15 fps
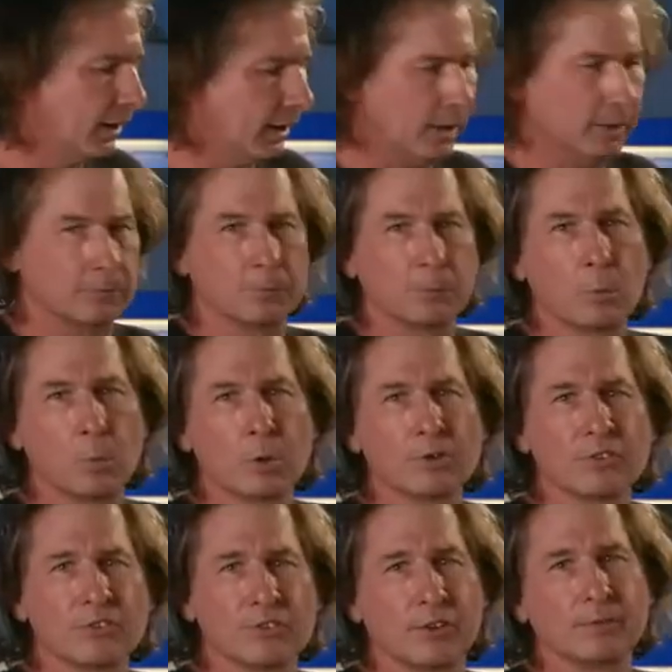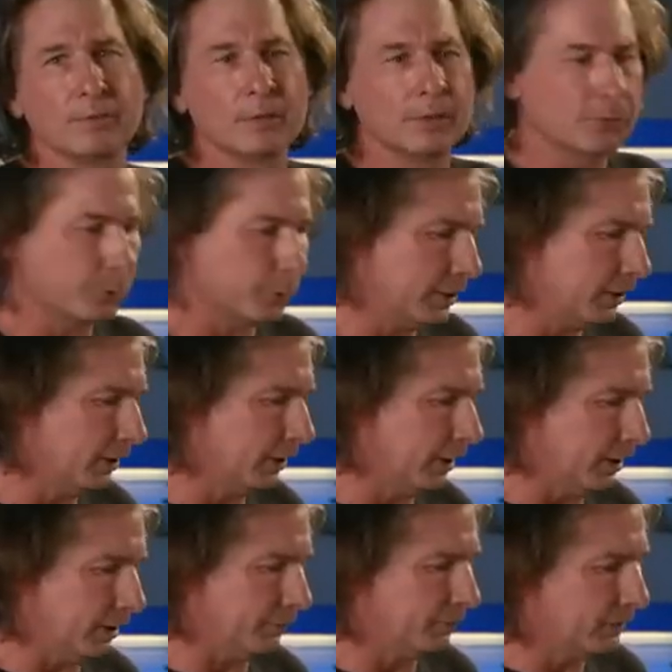and 473
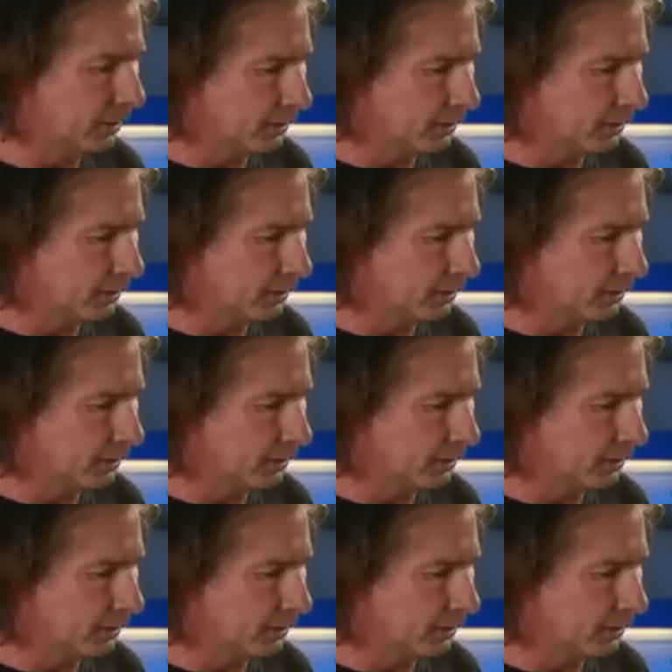lift.